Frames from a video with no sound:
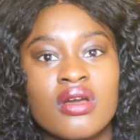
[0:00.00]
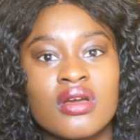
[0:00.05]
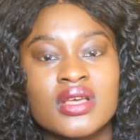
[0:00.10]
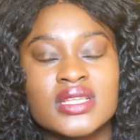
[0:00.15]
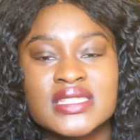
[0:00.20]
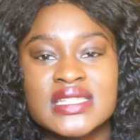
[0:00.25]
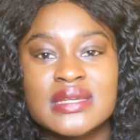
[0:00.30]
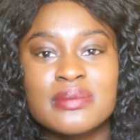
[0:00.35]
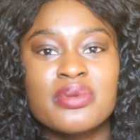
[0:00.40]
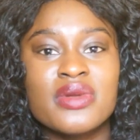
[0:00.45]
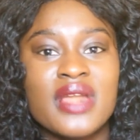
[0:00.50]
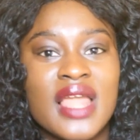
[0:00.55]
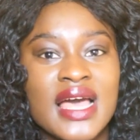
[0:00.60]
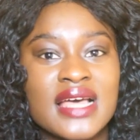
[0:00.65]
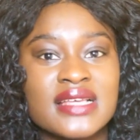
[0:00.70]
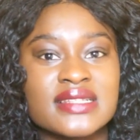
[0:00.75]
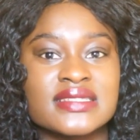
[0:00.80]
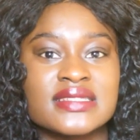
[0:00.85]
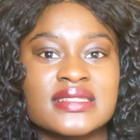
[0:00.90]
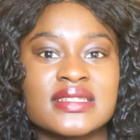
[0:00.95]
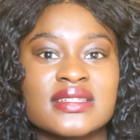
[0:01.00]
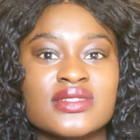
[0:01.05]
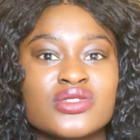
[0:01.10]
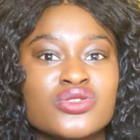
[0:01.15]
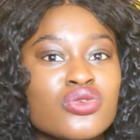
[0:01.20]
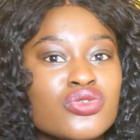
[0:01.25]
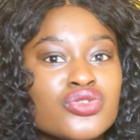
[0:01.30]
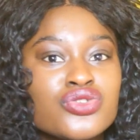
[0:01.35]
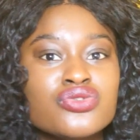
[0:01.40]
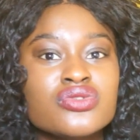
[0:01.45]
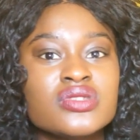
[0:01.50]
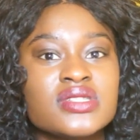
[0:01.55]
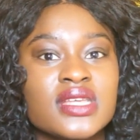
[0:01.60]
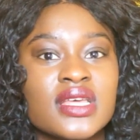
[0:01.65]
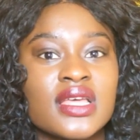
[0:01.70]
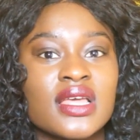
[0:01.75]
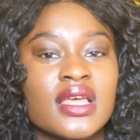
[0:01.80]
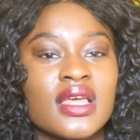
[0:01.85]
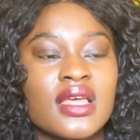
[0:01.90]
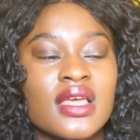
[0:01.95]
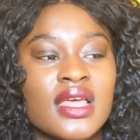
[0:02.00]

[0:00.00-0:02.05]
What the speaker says: Simple as. Don't use it.